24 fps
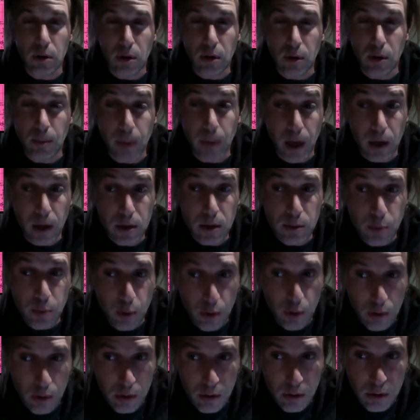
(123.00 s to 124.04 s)
a
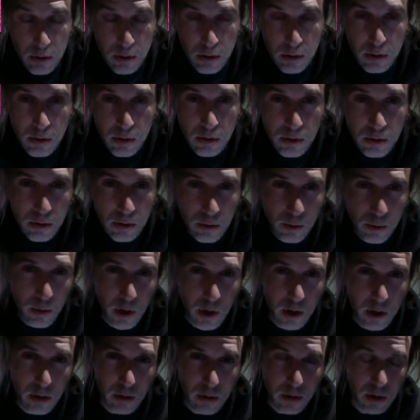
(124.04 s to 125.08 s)
passport
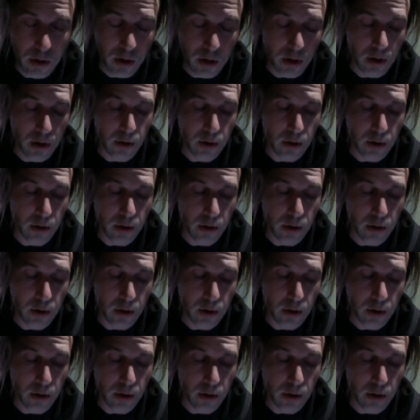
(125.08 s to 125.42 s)
rather than a